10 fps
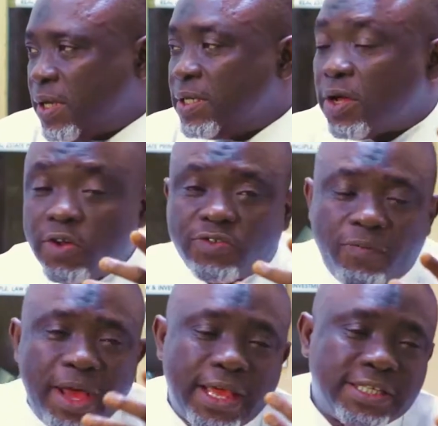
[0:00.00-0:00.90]
in the course of
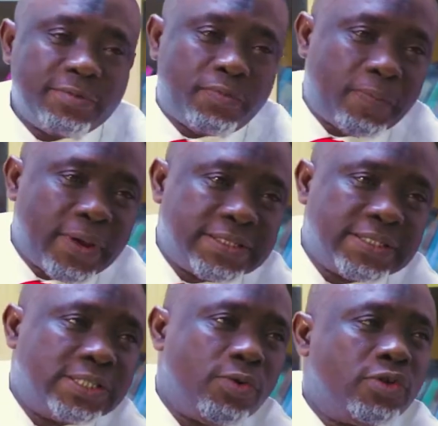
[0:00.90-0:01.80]
marketing
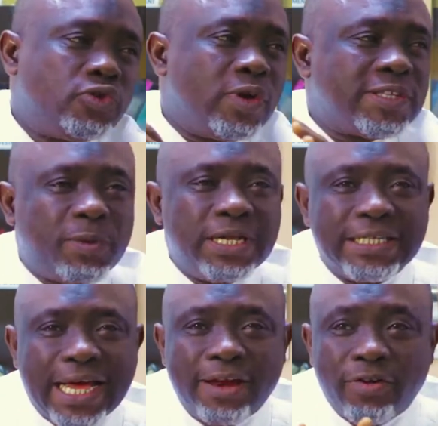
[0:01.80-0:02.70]
property, they want to explain
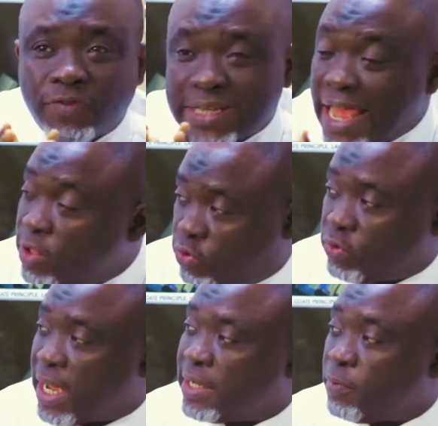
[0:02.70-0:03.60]
the kind of title
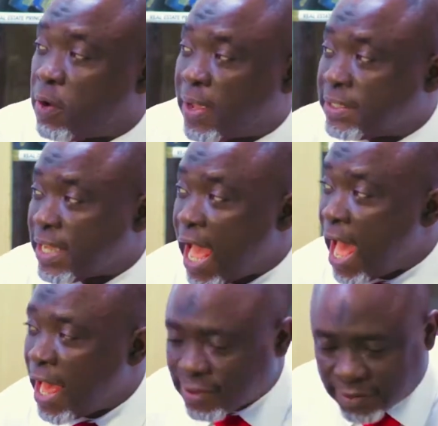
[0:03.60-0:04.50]
that the property
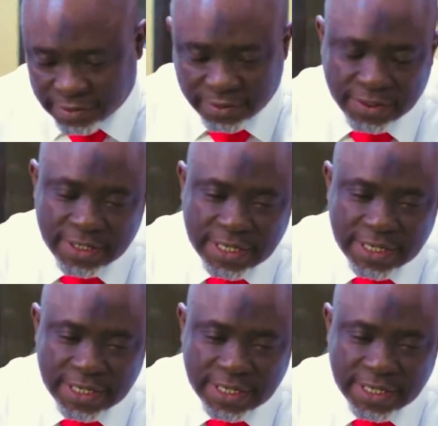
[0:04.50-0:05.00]
has.